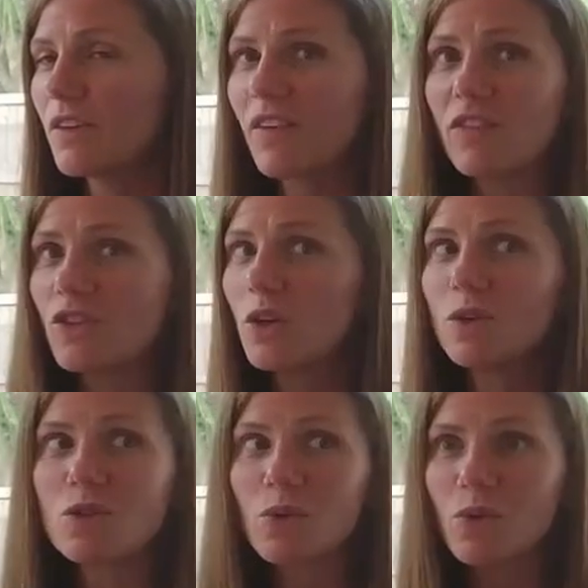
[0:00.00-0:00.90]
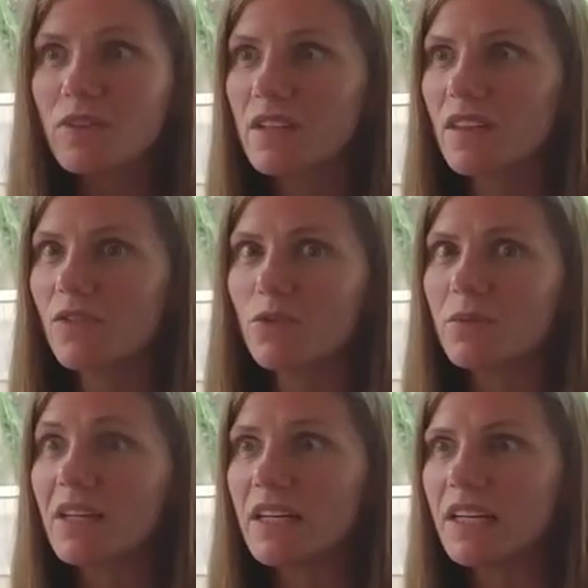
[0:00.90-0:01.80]
Because there's two doors to this
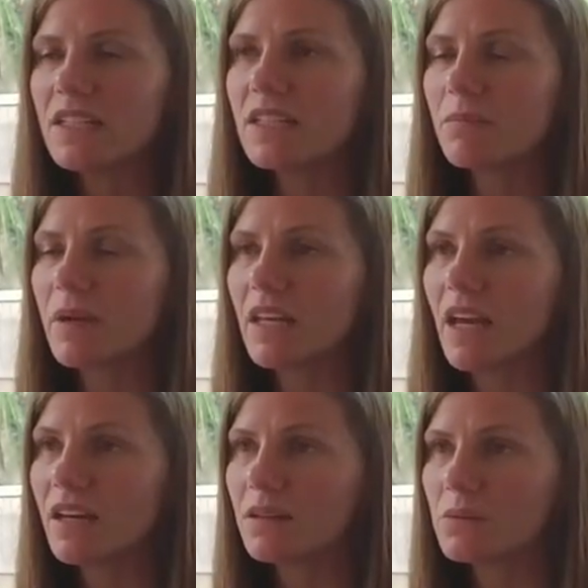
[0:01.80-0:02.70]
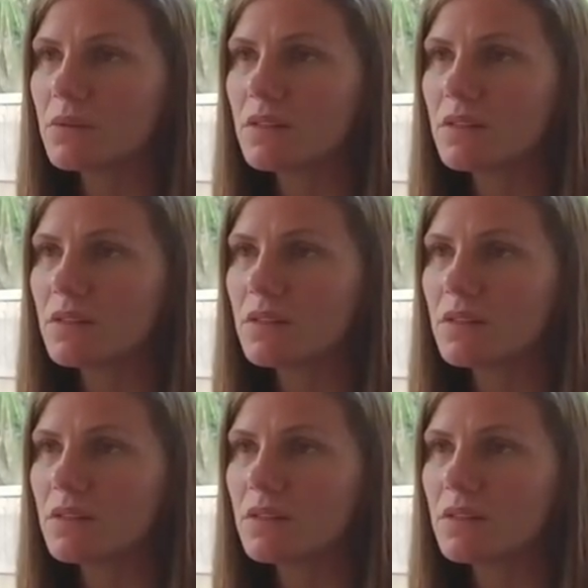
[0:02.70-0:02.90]
room that lead to the main house.